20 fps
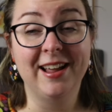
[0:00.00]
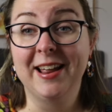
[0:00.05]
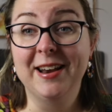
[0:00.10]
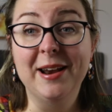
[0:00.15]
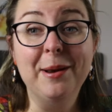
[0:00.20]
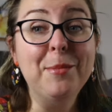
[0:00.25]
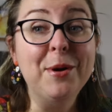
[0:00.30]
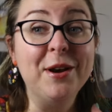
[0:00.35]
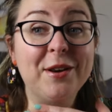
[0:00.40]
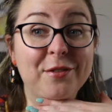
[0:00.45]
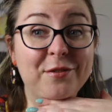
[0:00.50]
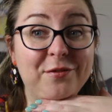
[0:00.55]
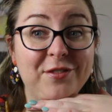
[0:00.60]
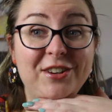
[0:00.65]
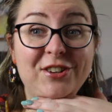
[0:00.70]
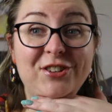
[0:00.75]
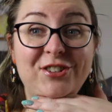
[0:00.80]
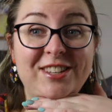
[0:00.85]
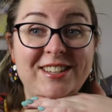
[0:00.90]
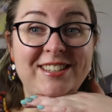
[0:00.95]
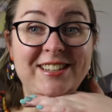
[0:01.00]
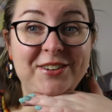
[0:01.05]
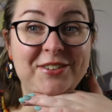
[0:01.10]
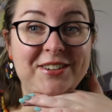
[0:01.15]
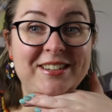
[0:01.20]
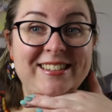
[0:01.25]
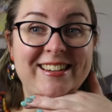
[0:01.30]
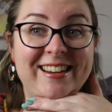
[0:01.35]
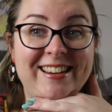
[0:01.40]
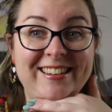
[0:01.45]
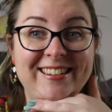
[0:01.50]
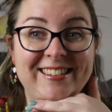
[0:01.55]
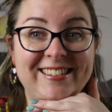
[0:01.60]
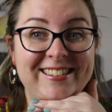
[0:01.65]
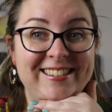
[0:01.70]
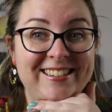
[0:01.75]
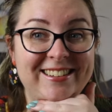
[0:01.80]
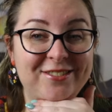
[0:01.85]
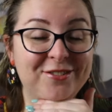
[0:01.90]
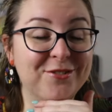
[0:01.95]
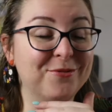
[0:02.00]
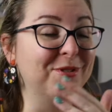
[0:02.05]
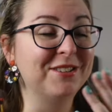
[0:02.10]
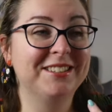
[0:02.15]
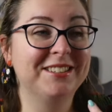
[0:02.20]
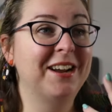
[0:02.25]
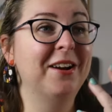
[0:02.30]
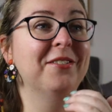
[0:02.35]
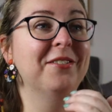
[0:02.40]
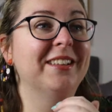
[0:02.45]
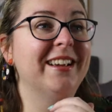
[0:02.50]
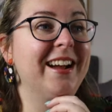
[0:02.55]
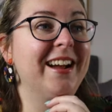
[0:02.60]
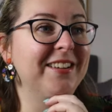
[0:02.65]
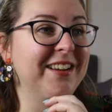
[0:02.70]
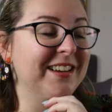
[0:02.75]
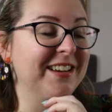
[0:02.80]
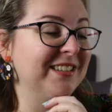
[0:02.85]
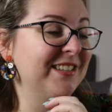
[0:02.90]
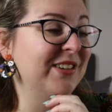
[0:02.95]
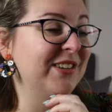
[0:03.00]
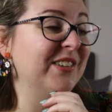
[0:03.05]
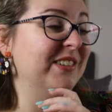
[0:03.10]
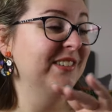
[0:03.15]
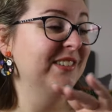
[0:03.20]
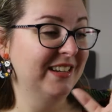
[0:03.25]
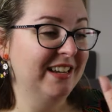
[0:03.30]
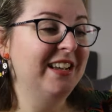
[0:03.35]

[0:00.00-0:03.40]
And I'm not even finished the series yet, or what's currently out yet. So